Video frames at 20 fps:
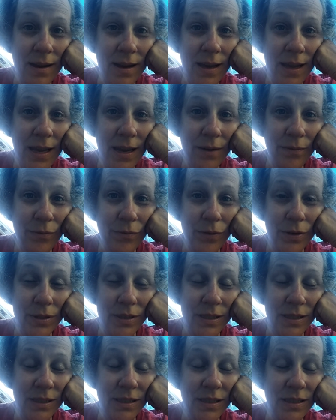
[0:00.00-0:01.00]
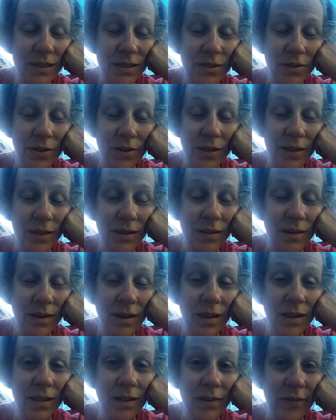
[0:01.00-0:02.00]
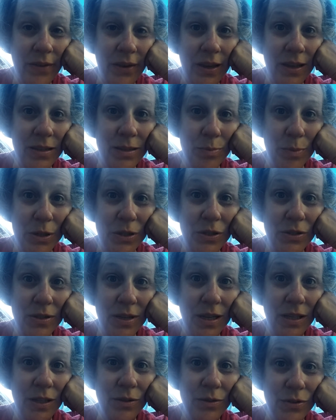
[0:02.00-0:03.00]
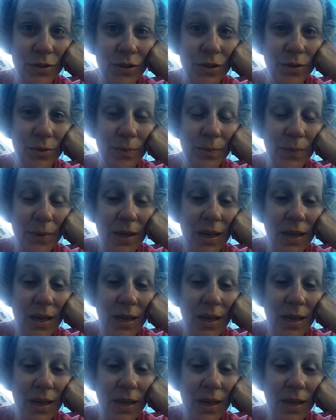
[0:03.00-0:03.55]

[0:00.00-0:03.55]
I have recently started not loving as much as I used to,